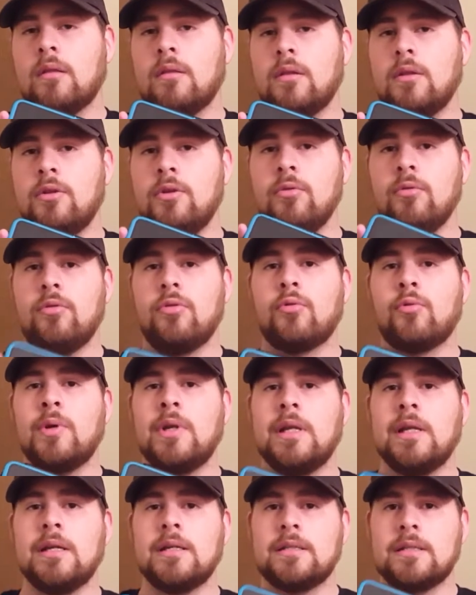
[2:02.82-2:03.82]
the new
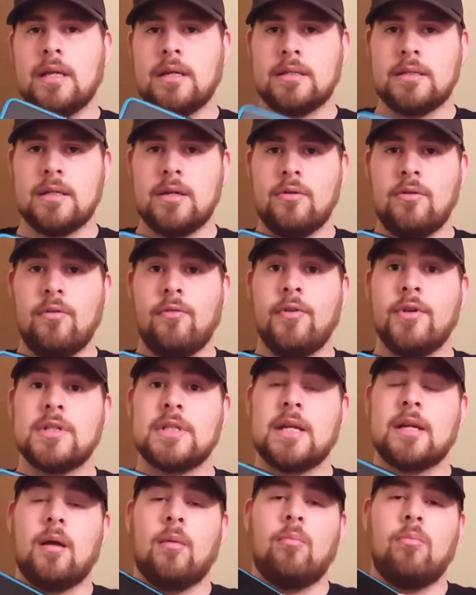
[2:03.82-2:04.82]
3DS XL feels
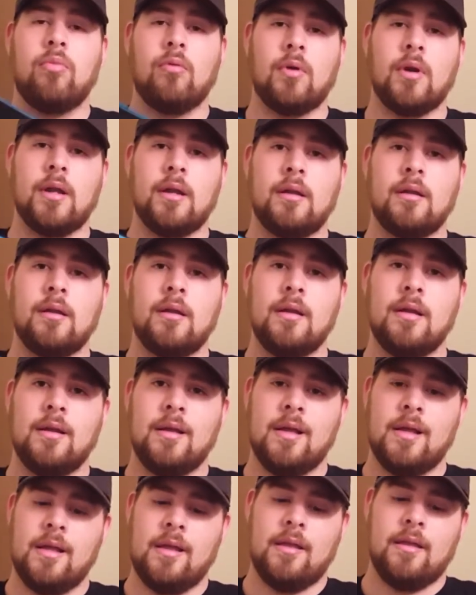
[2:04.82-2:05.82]
like a brick.
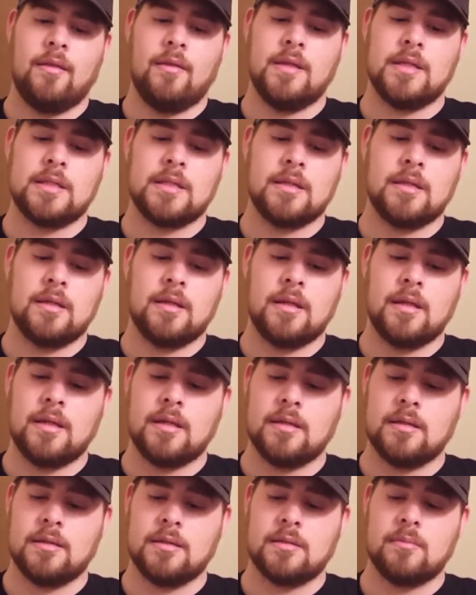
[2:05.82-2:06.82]
This thing
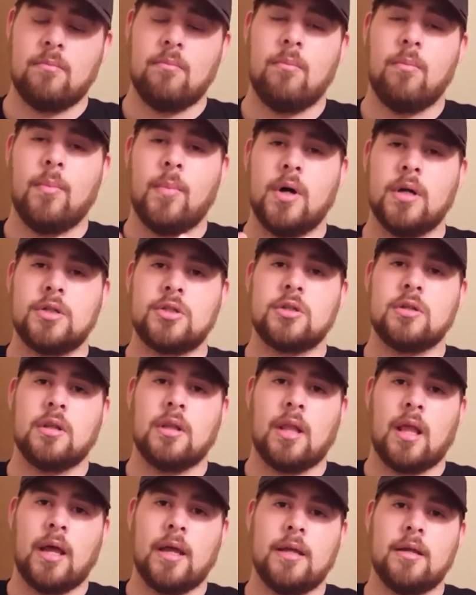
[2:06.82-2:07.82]
is much
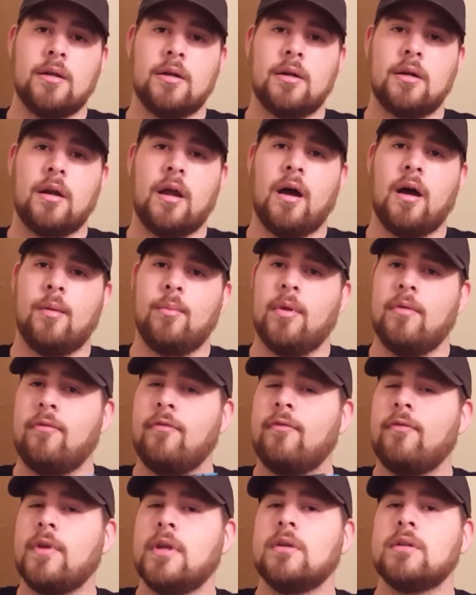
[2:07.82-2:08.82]
lighter. It
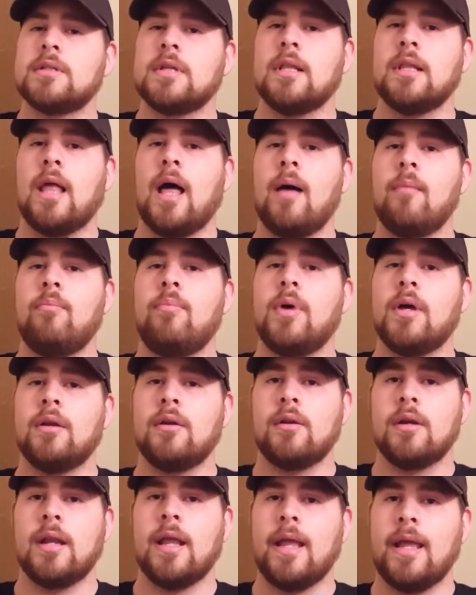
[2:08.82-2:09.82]
feels a lot
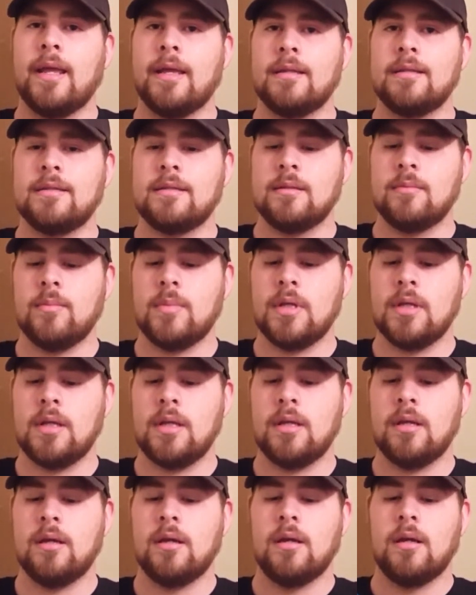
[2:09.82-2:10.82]
better in hand to
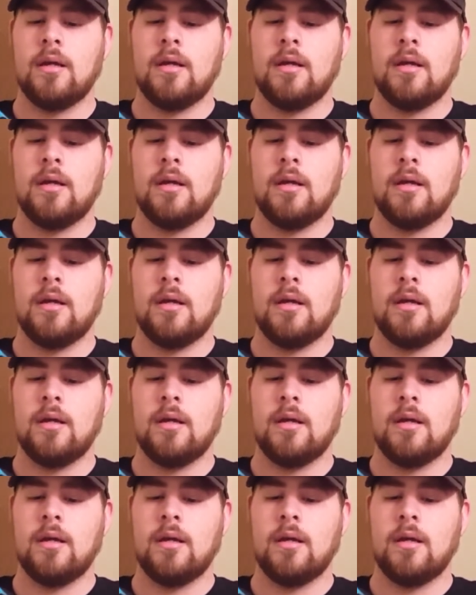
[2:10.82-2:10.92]
me.